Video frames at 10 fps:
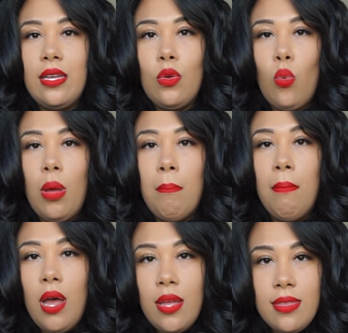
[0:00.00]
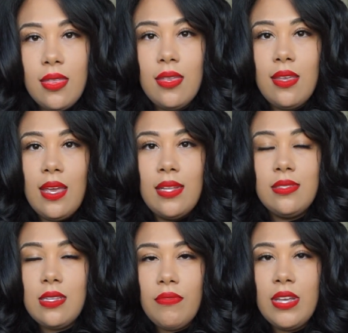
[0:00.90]
what month and
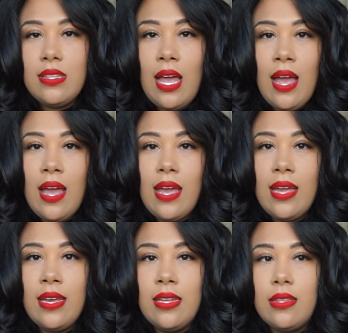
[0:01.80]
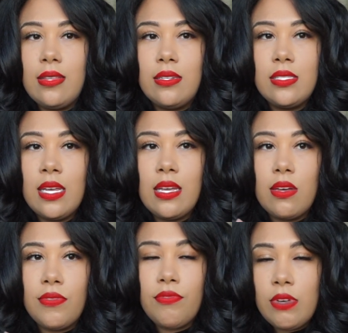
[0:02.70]
stuff like that. And there's like
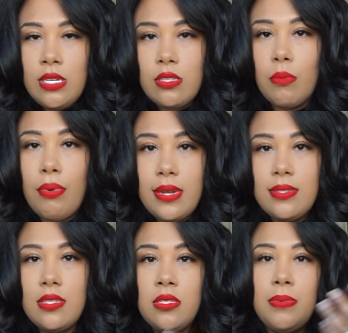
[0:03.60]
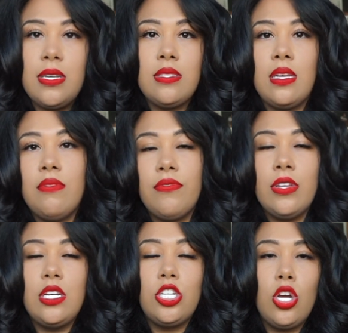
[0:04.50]
a freeze on prices because of
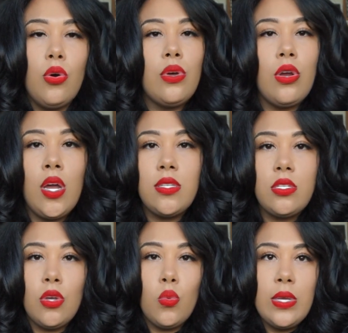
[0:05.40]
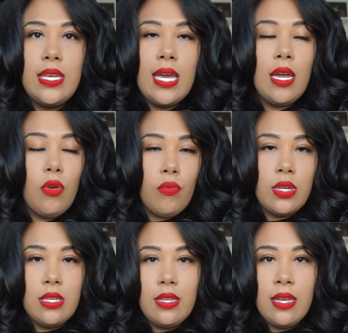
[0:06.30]
inflation going on, so we can't
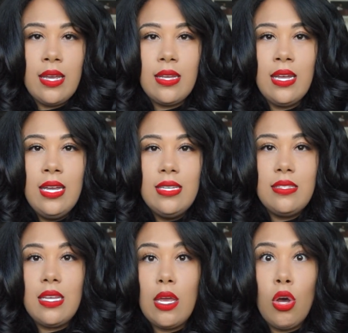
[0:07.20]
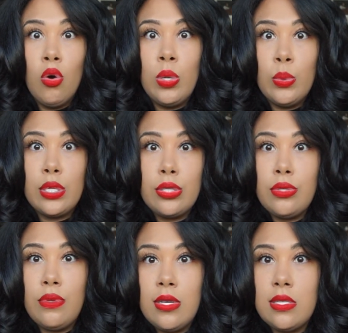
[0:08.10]
really like say, oh, we want to
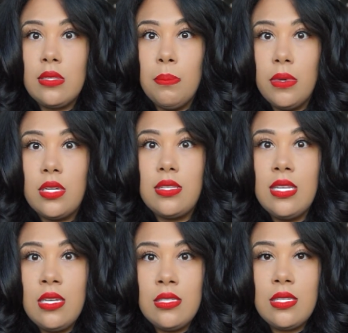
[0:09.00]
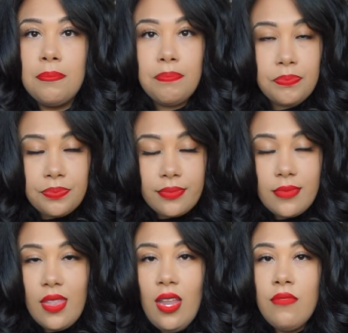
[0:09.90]
do this and book this
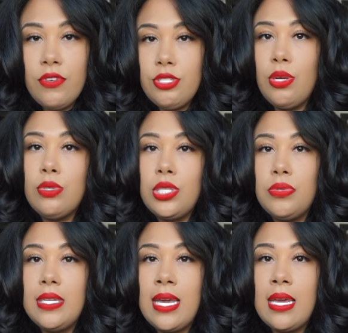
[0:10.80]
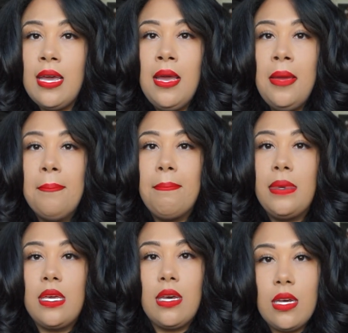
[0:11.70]
for so and so date,
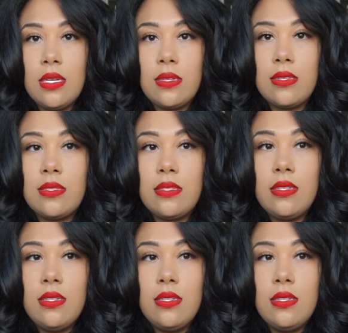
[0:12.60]
because